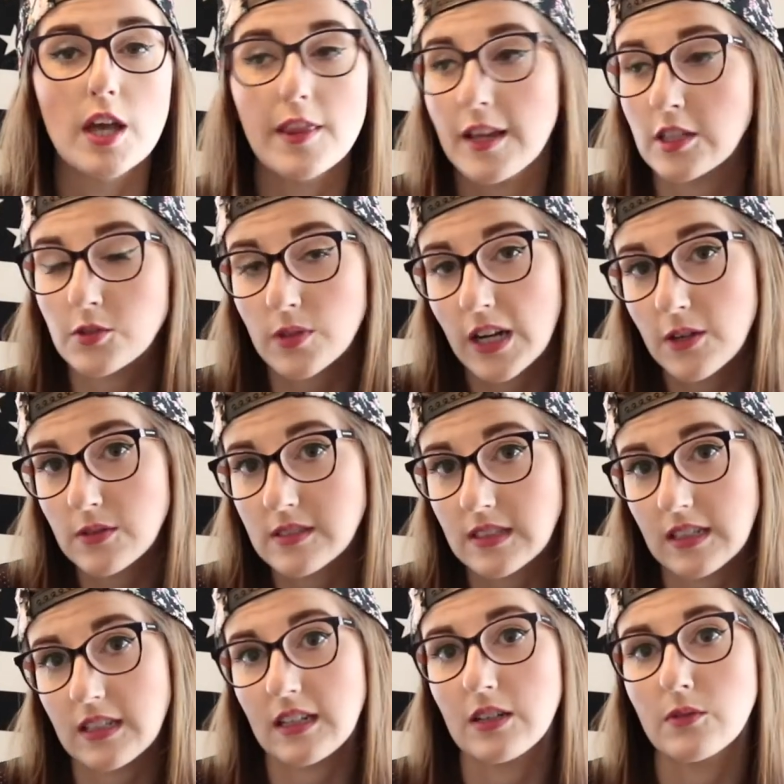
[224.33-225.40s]
And that's what I was
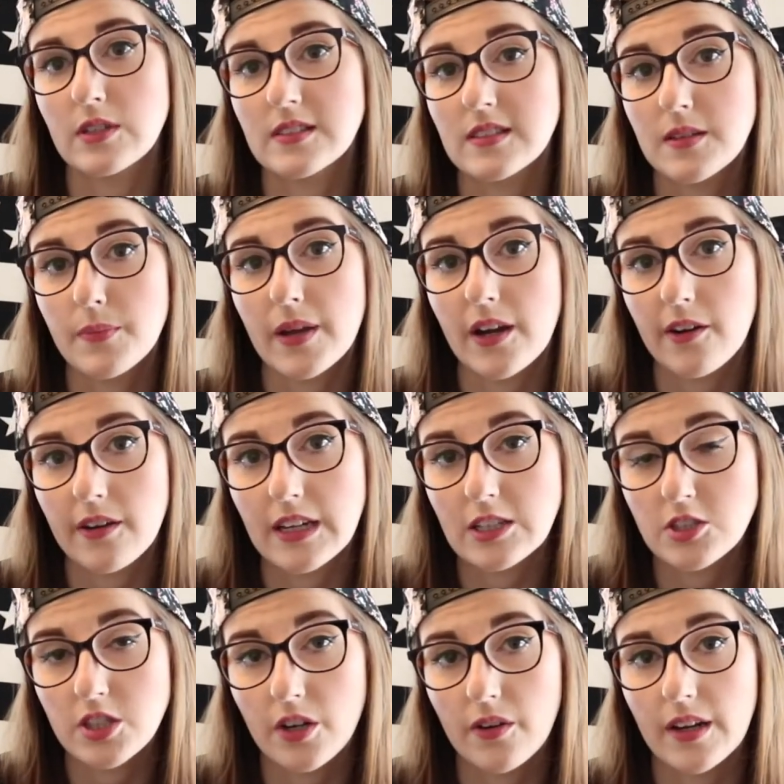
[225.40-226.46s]
eating, was the berry
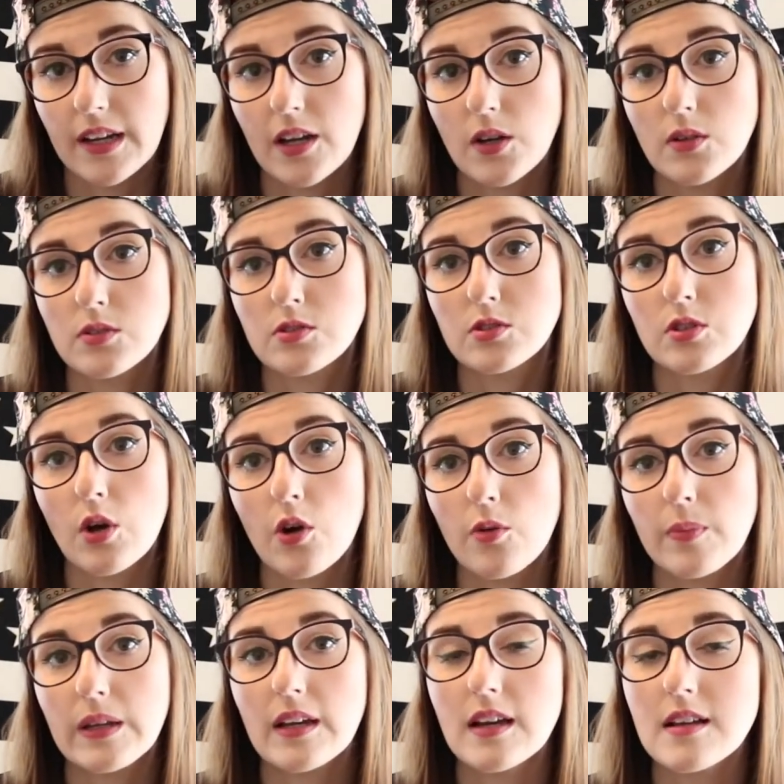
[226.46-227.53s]
Cheerios.
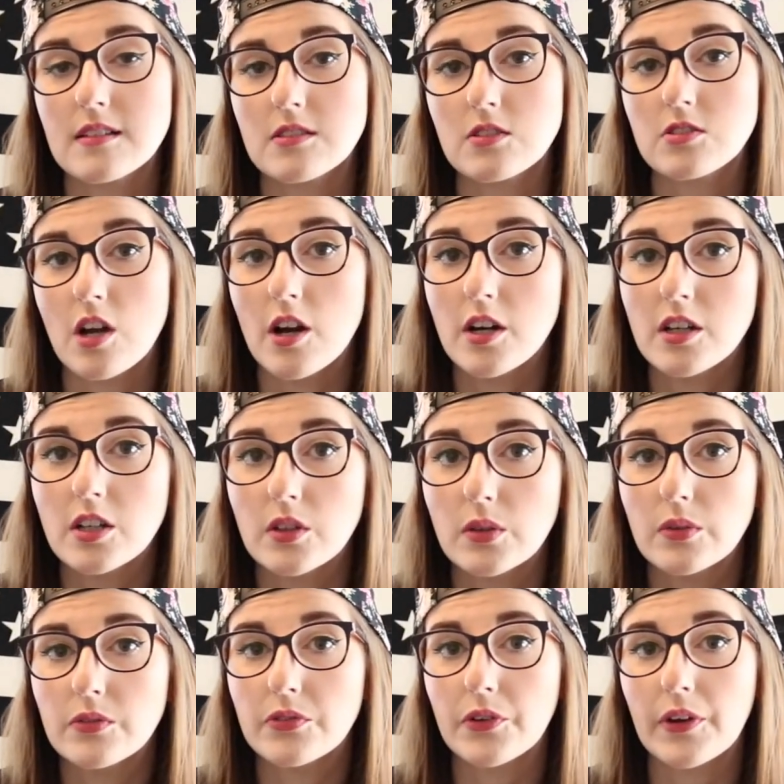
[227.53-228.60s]
So because those aren't
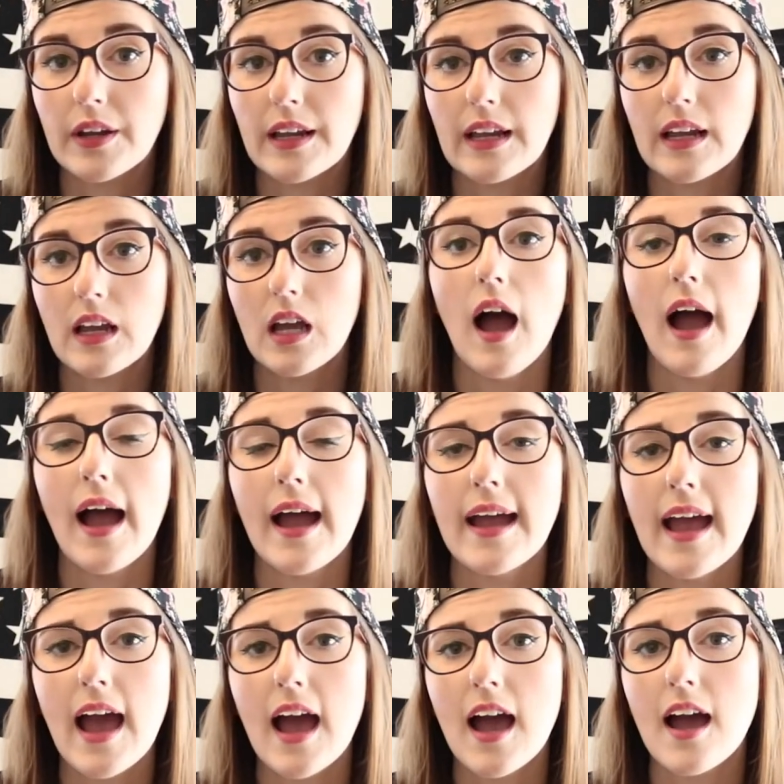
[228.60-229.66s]
gluten-free, I
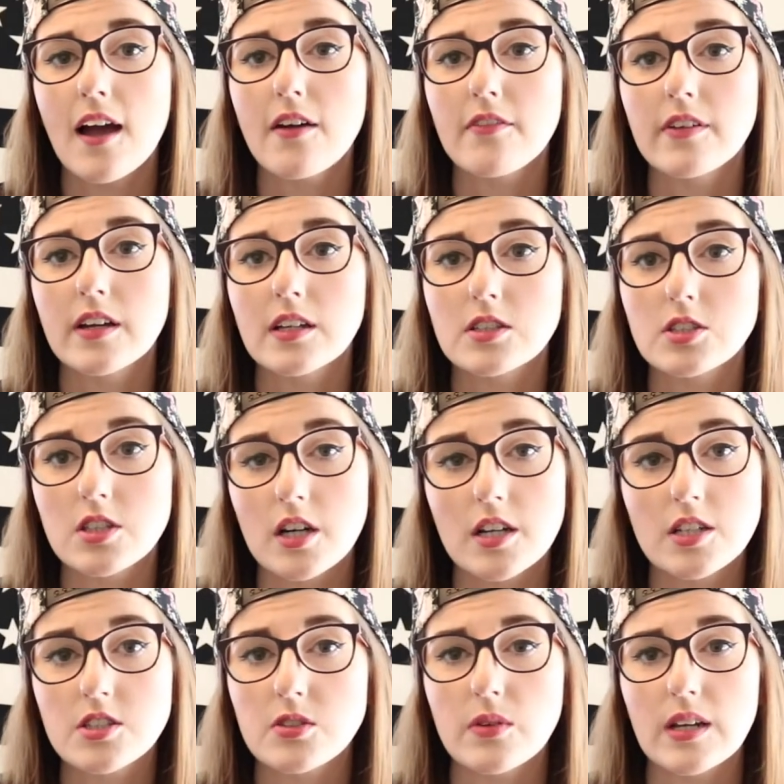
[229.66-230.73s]
have
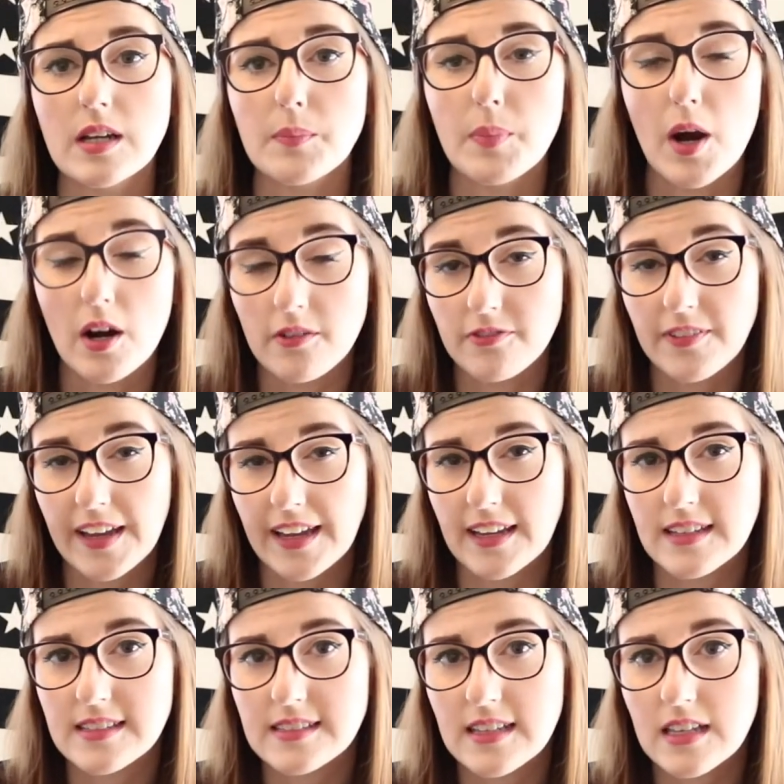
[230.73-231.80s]
started to eat
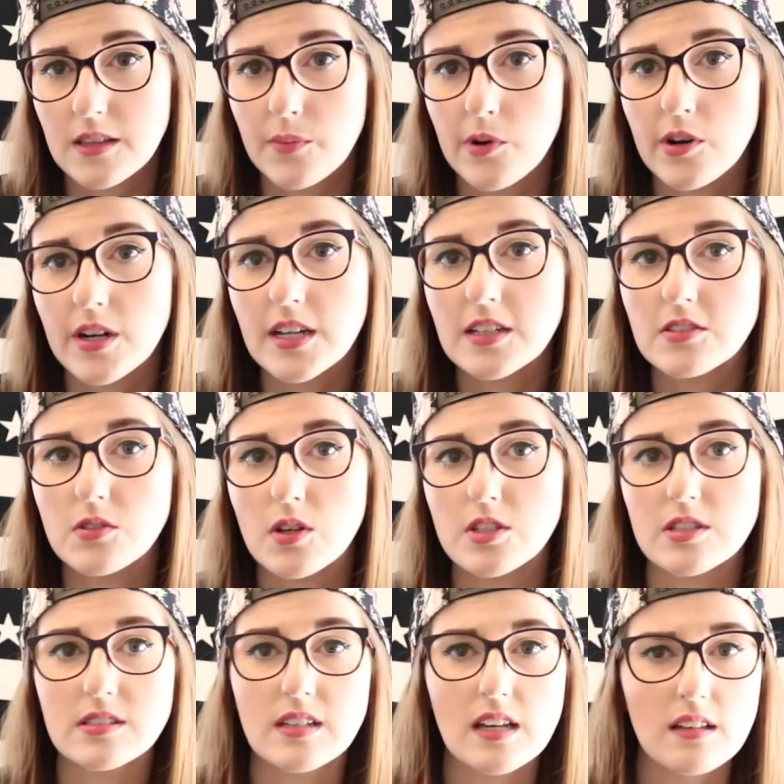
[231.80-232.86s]
parfaits in the morning. So I'll
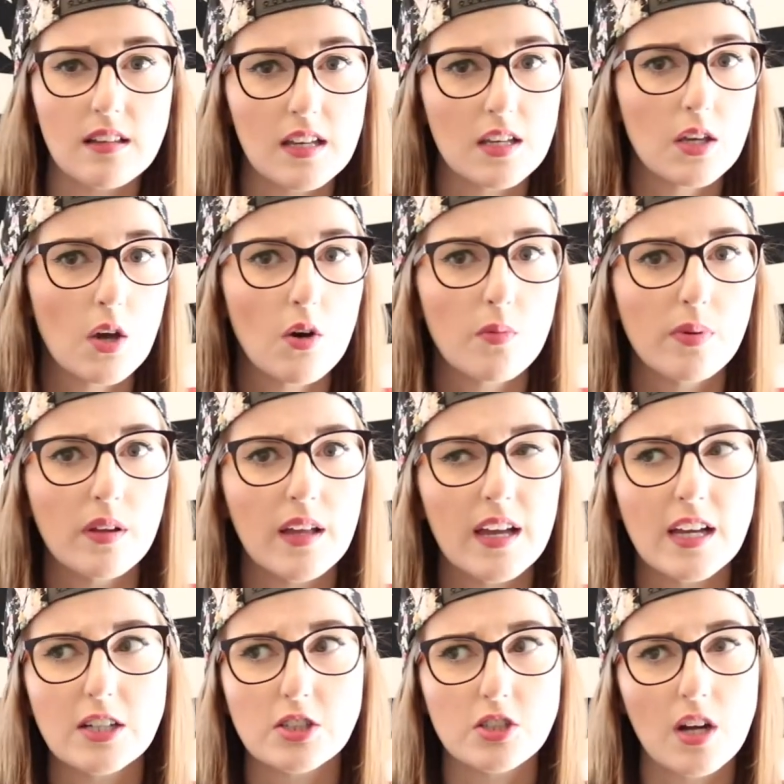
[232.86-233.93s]
just get like
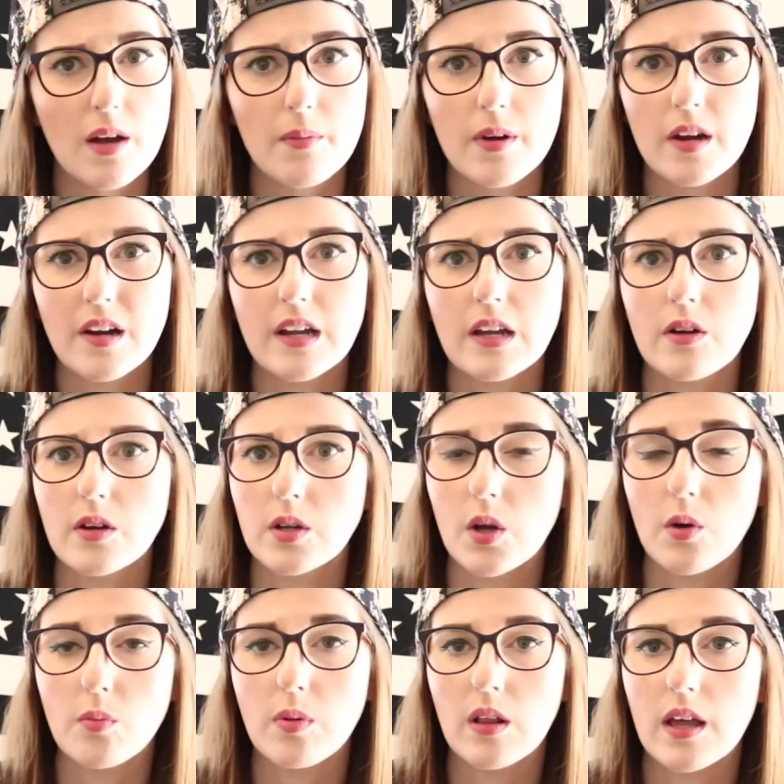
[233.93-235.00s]
Yoplait strawberry or
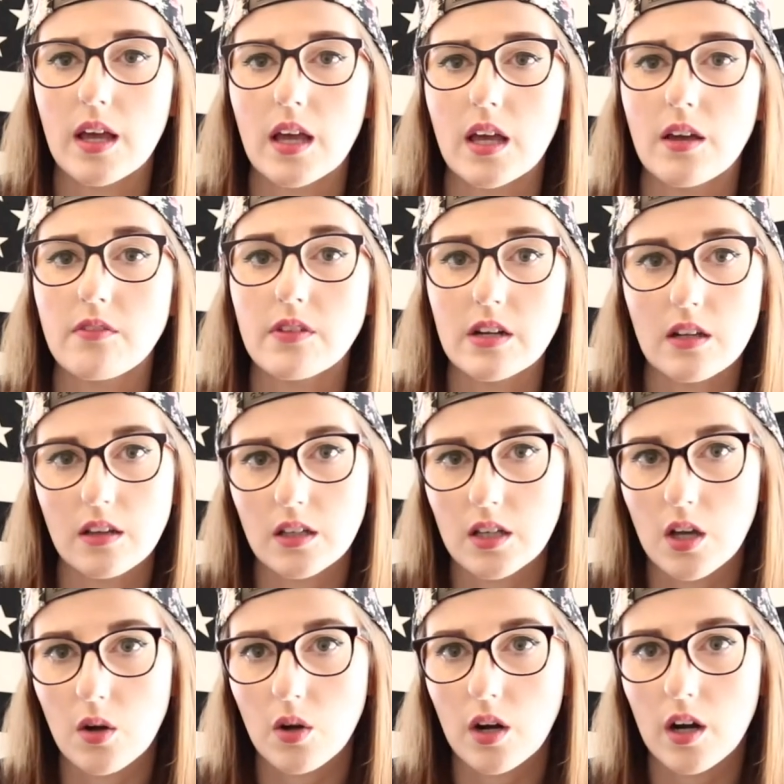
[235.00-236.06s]
Yoplait vanilla
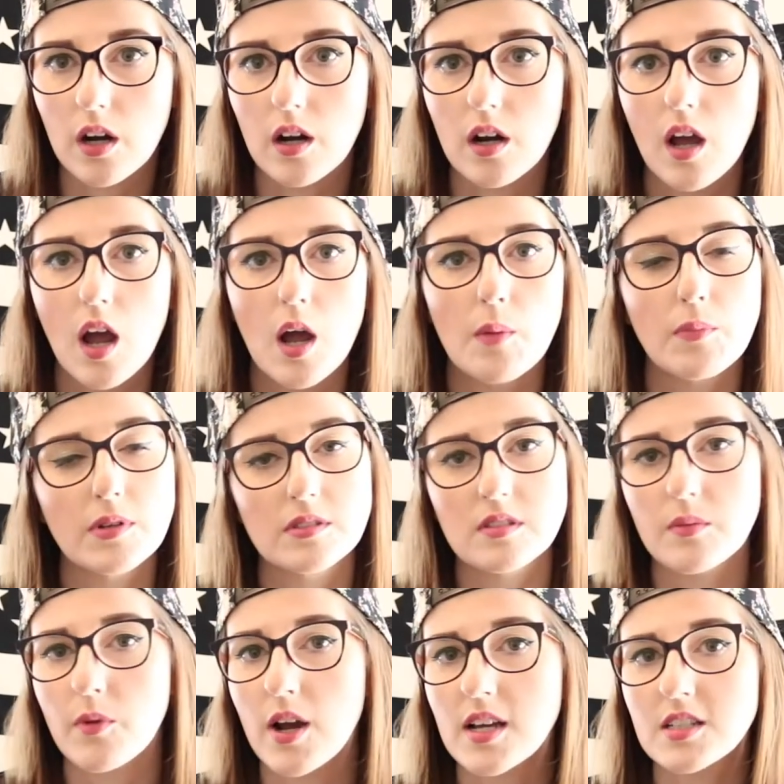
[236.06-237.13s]
yogurt, put
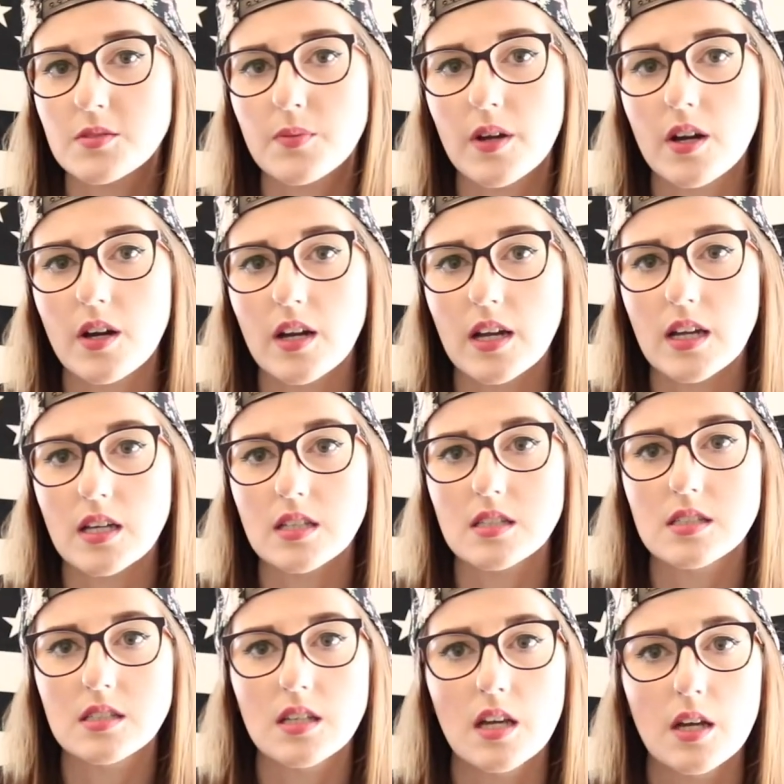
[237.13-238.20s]
some
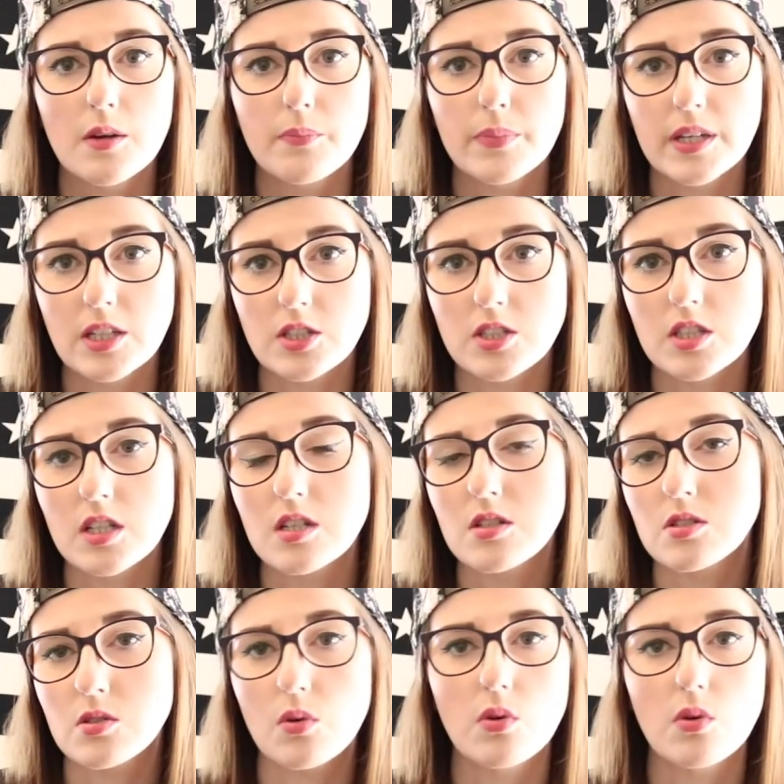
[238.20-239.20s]
raspberries, peaches,